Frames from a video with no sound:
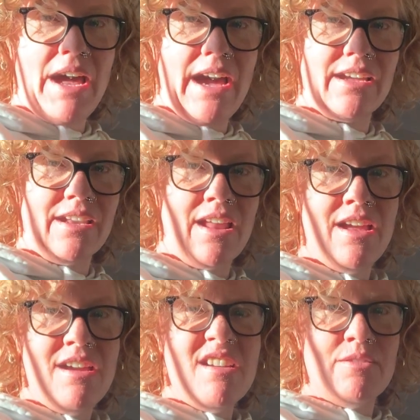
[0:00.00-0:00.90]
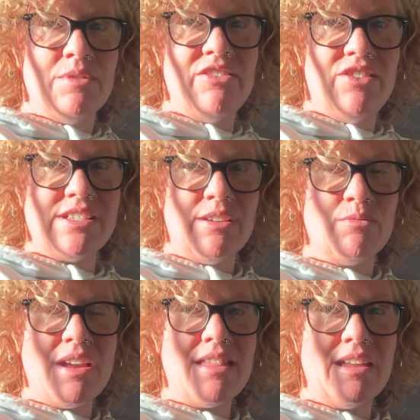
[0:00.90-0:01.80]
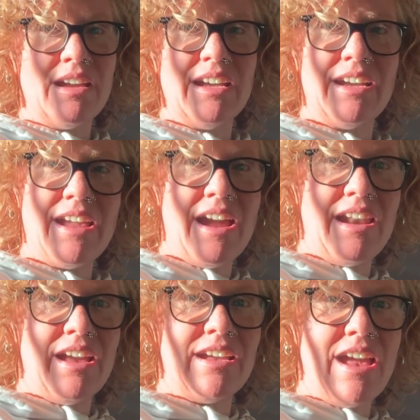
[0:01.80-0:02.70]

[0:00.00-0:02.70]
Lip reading: back and revisit, rethink again.